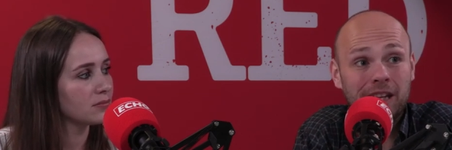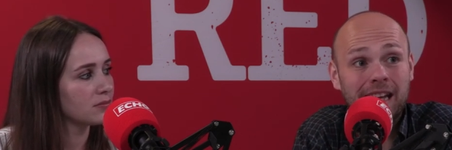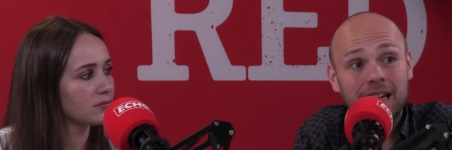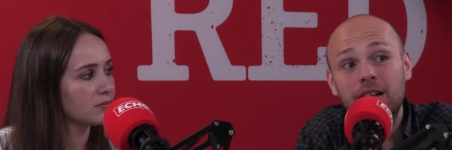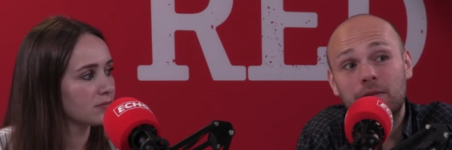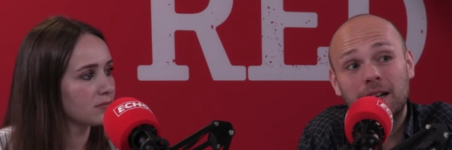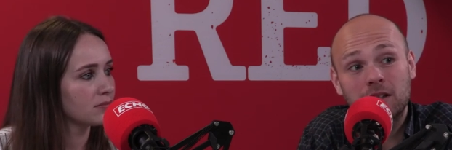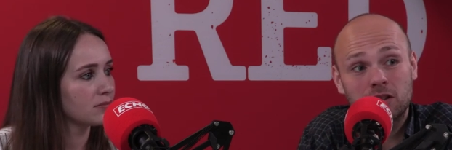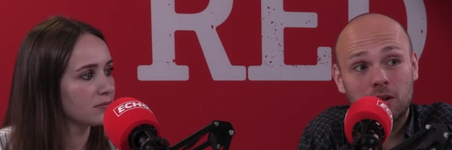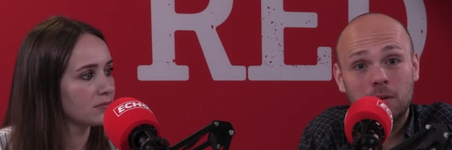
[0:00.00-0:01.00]
Speaker 1: a year in
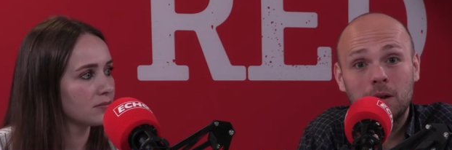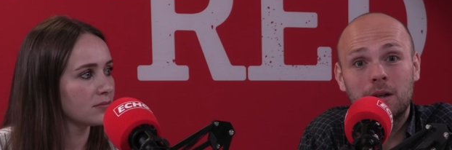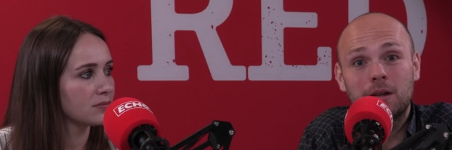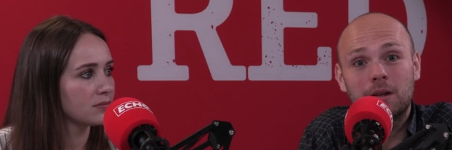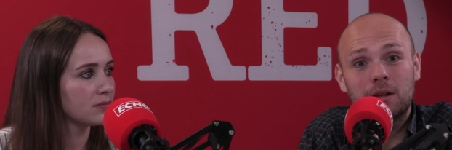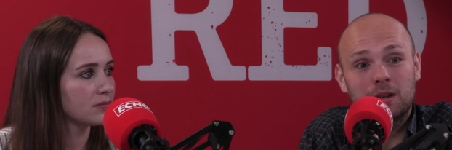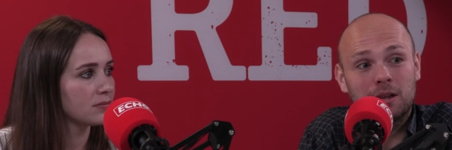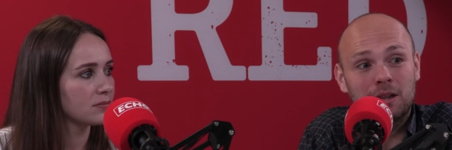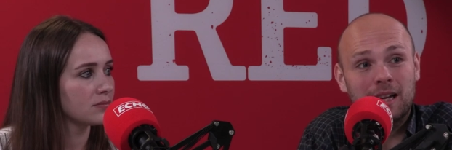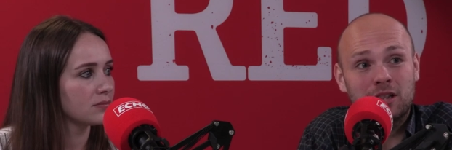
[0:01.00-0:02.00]
advance, so
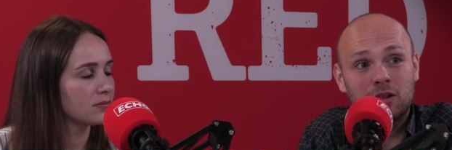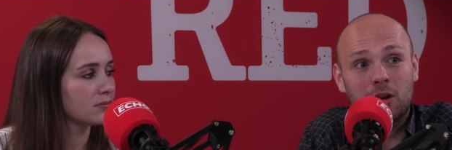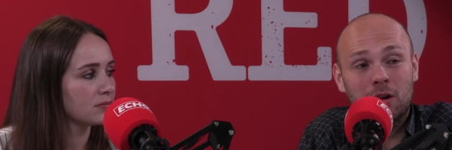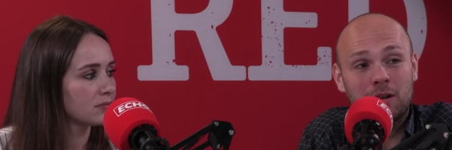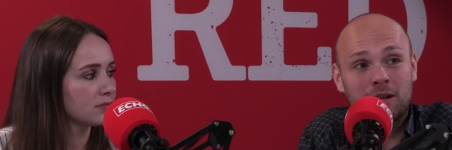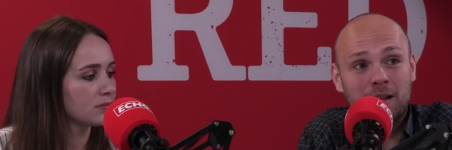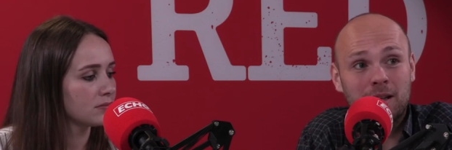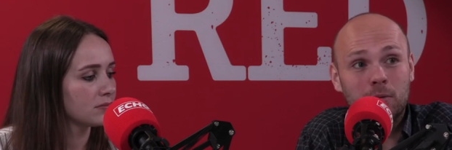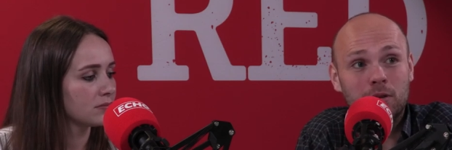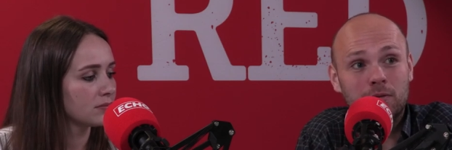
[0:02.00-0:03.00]
it's not,
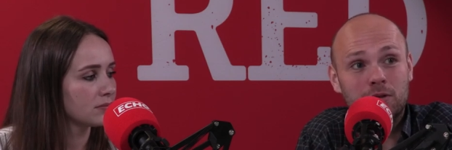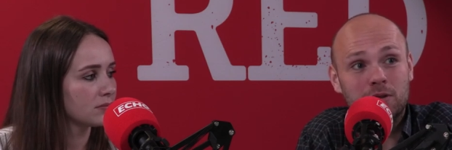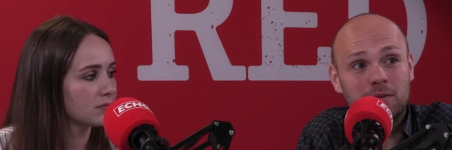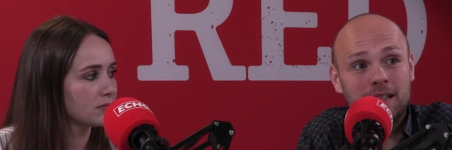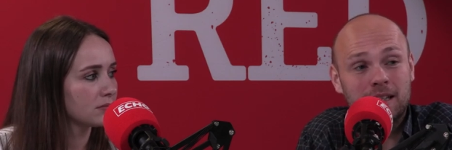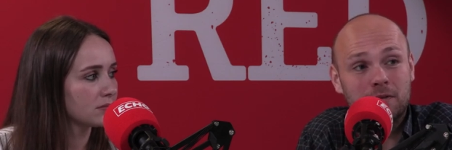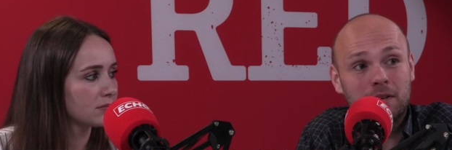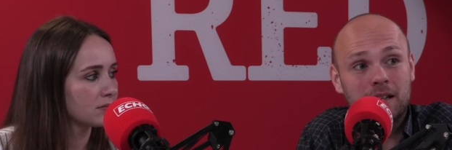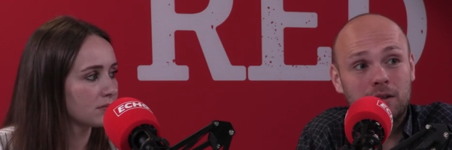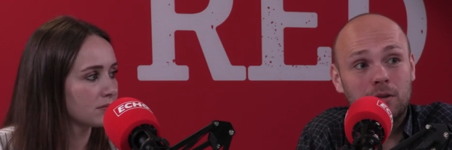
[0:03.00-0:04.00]
they would have sort of
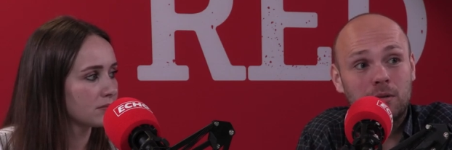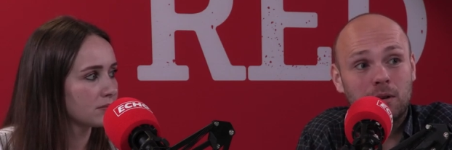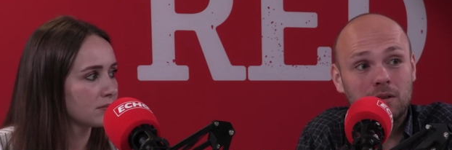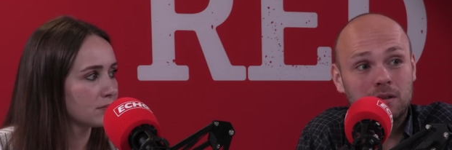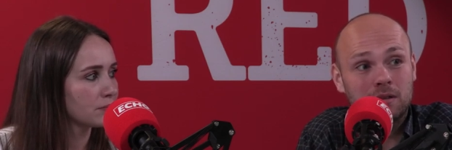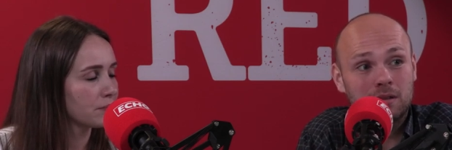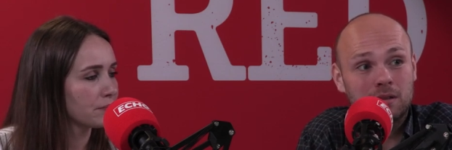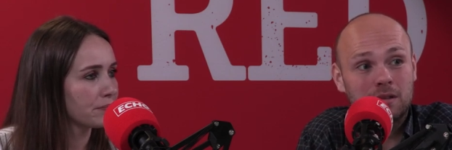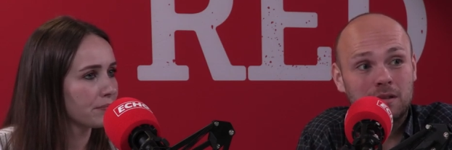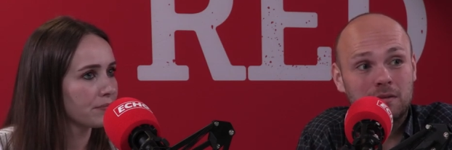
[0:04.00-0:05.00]
identified who they wanted
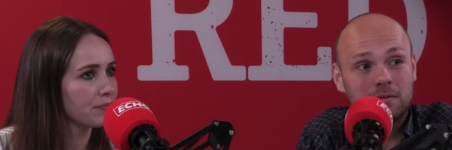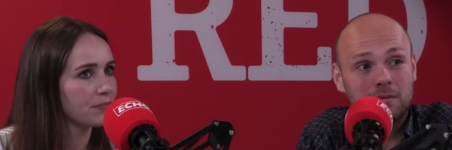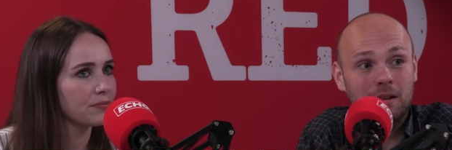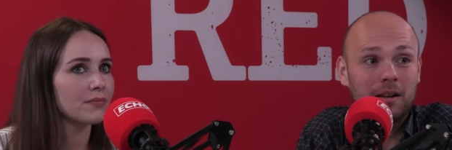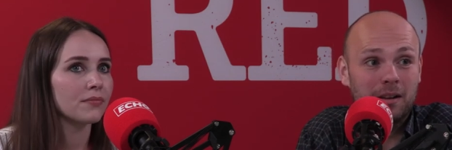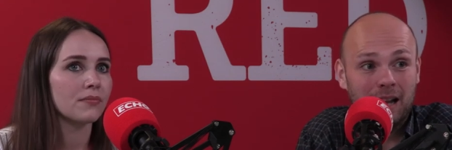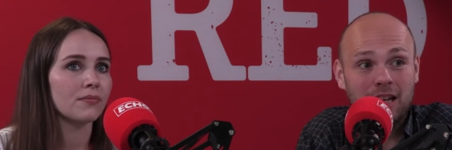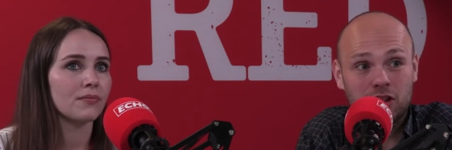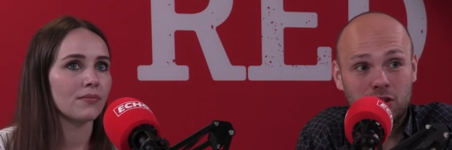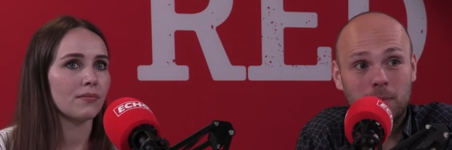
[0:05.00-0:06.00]

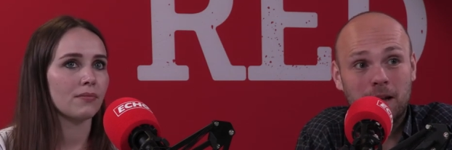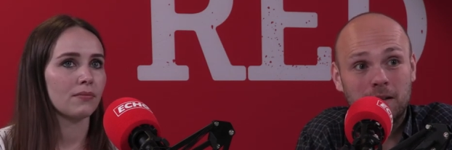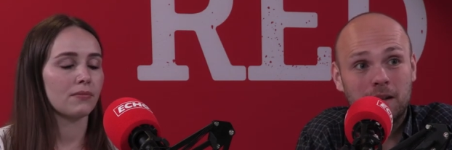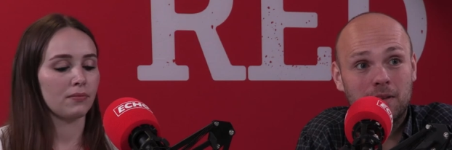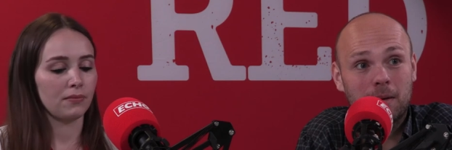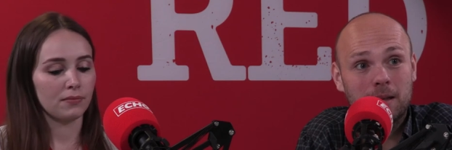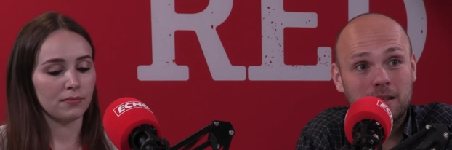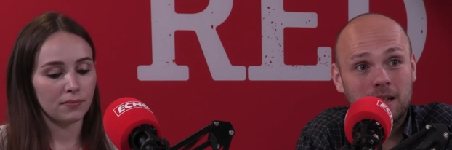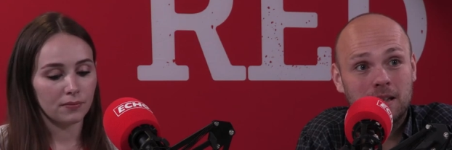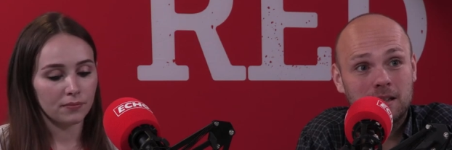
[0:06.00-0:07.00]
last summer, if that
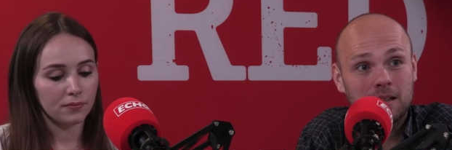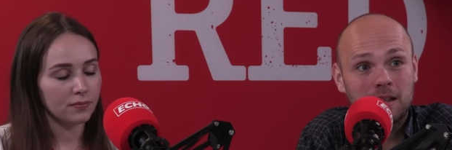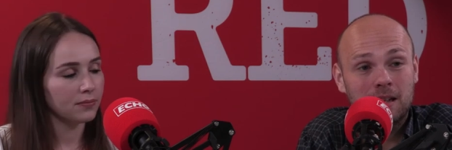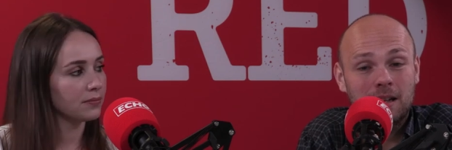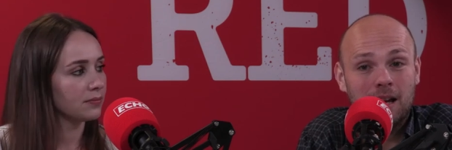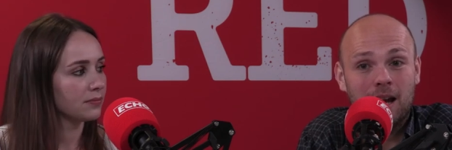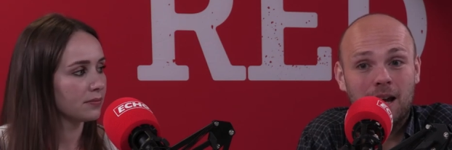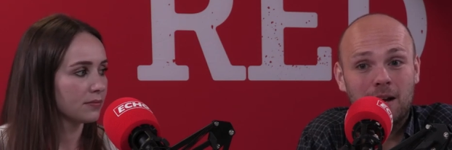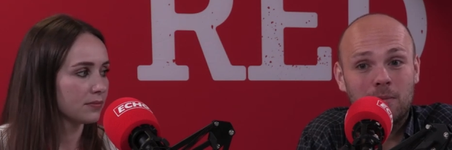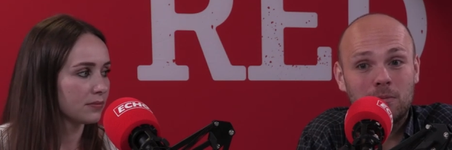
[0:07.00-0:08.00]
makes sense.
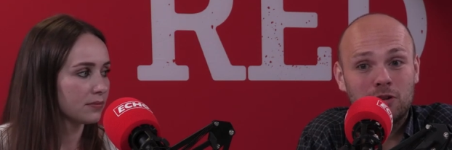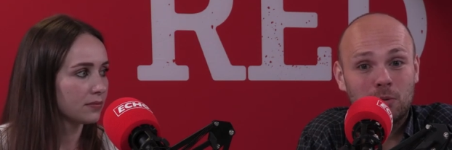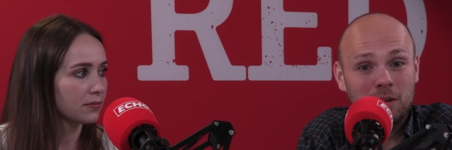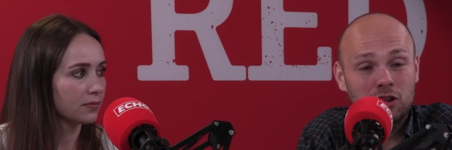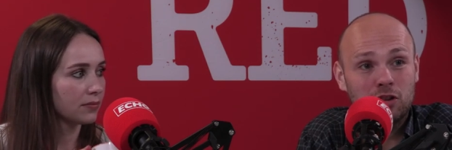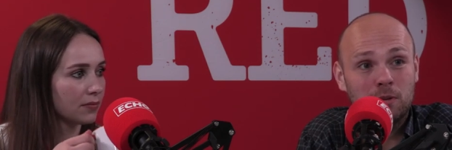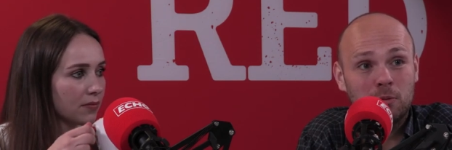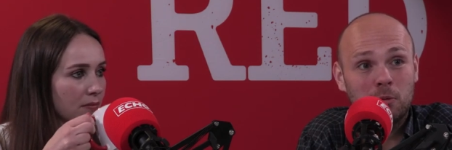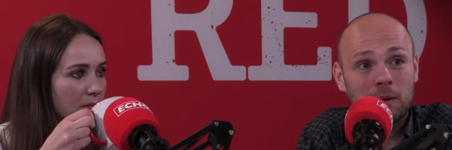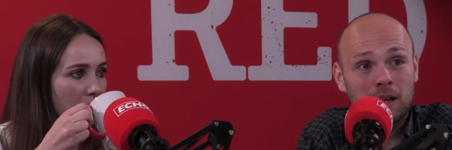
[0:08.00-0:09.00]
Um, so this summer
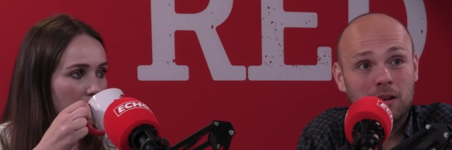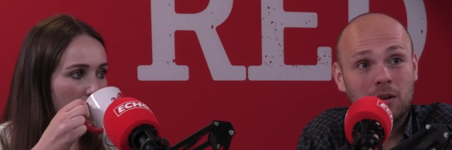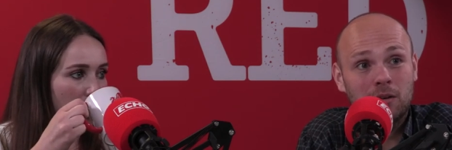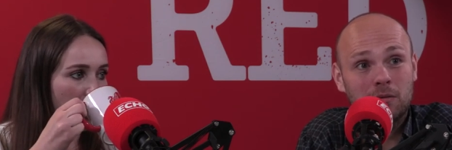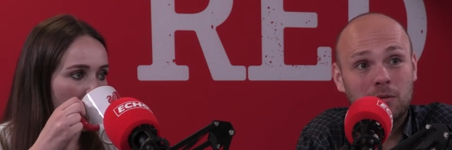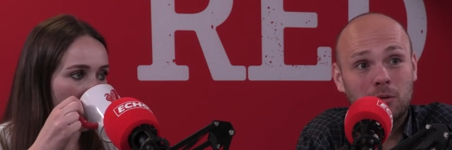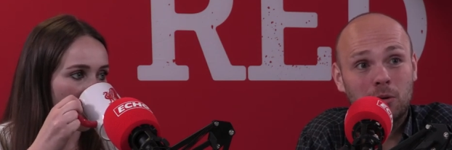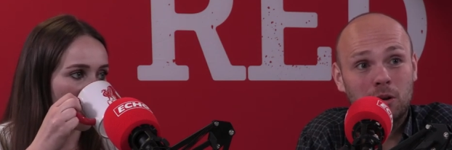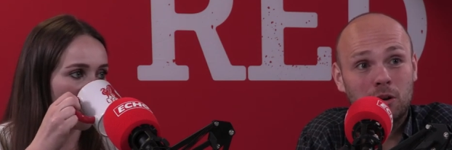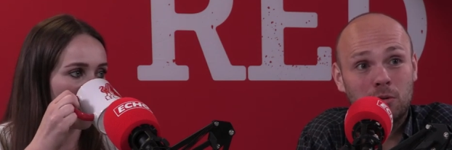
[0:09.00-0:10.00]
they'll be working on
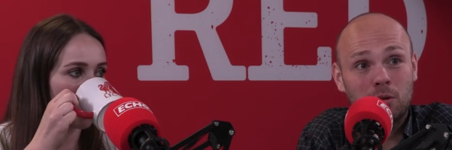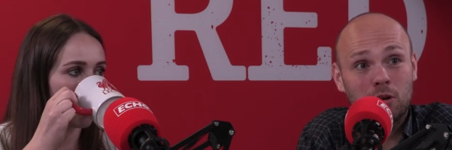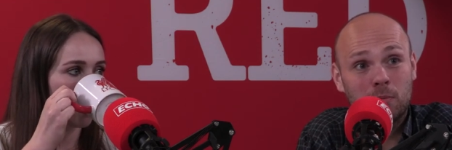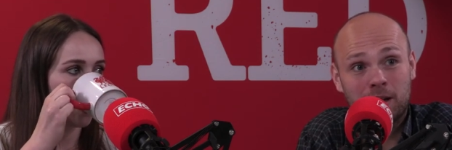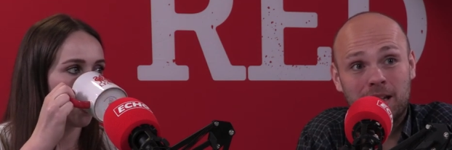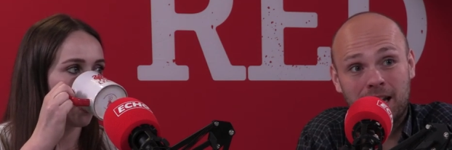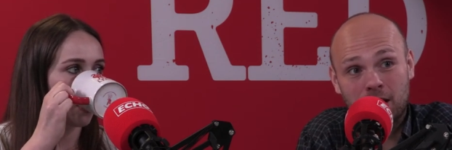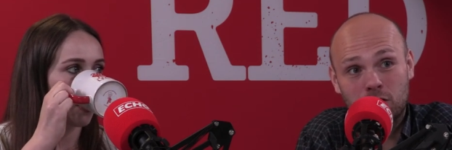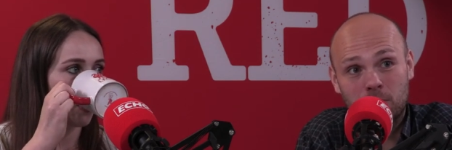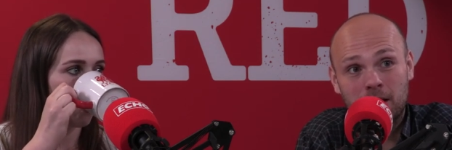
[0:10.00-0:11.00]
looking at who they want to bring in
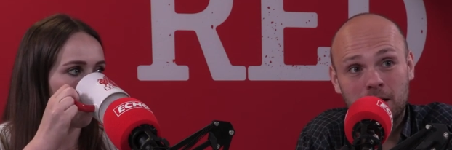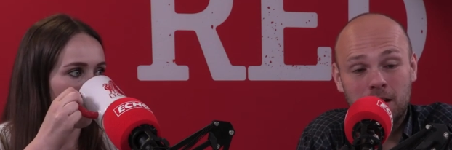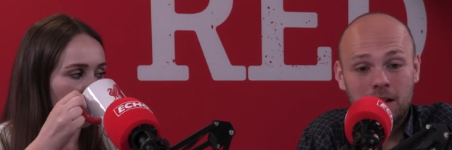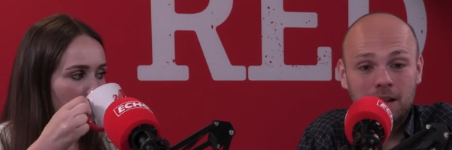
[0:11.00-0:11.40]
next summer. Mm.